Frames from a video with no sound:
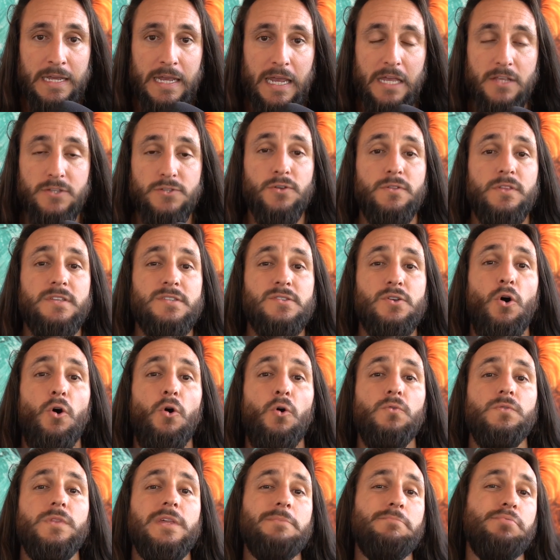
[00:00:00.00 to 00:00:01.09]
And so this
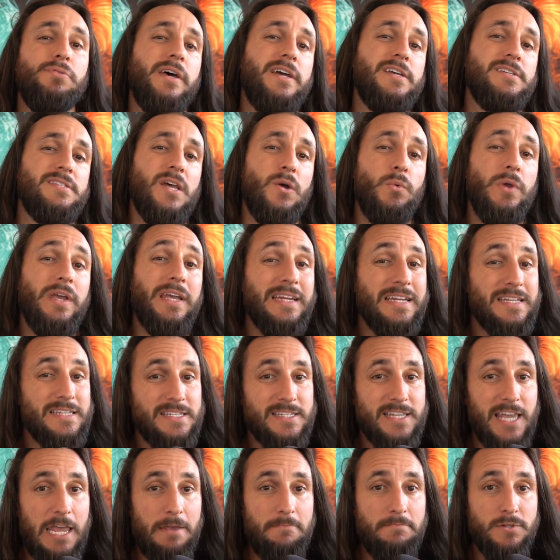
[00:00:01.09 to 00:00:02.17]
only place that we could
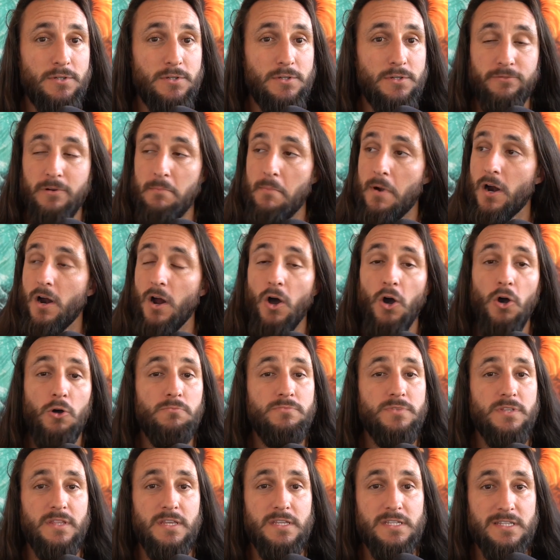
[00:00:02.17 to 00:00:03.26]
escape to from our
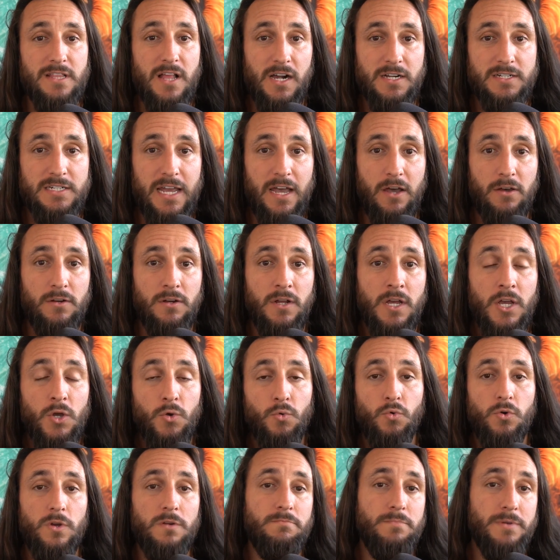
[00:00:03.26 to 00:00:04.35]
homes in this lockdown
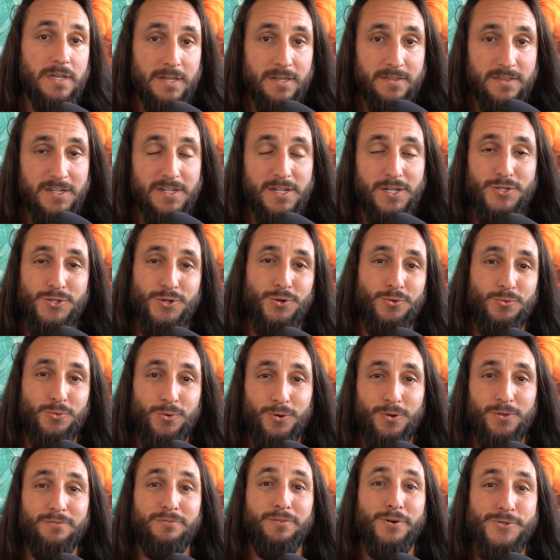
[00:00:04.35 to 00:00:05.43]
would be the digital
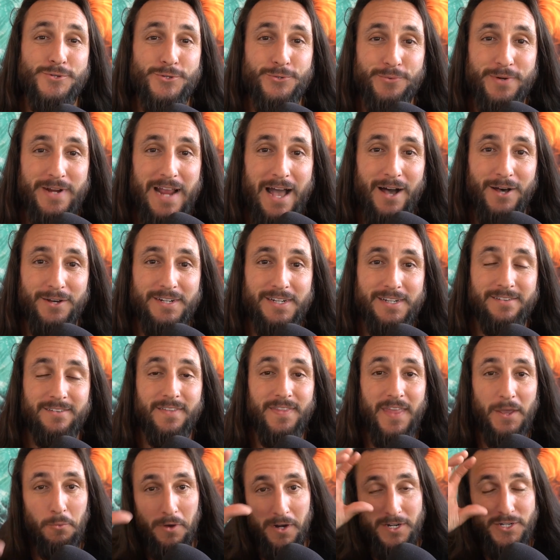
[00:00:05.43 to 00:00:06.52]
world, virtual reality.
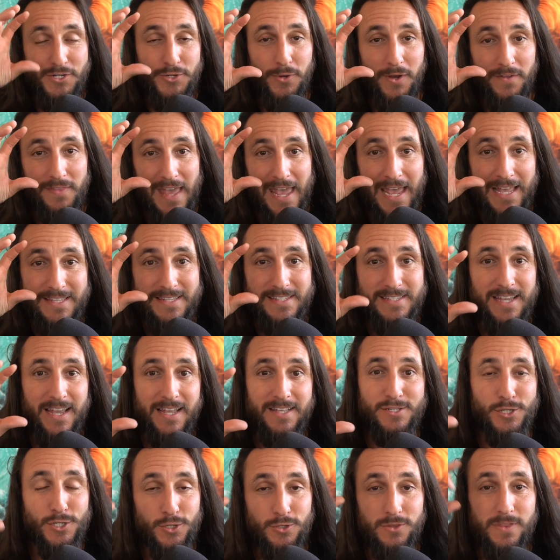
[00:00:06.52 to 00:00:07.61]
And they wanted you on the
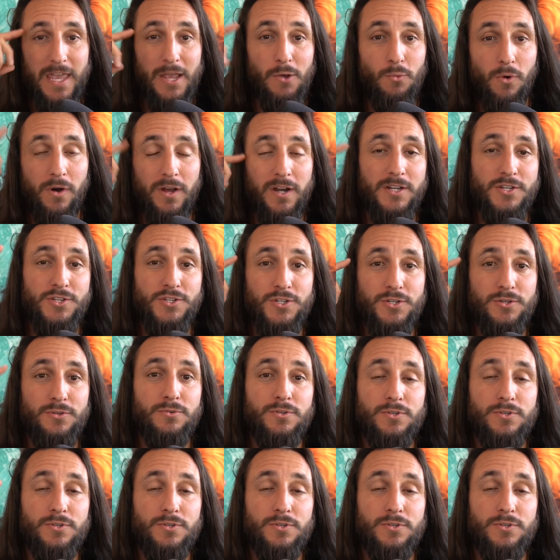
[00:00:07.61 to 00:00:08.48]
headsets and they wanted you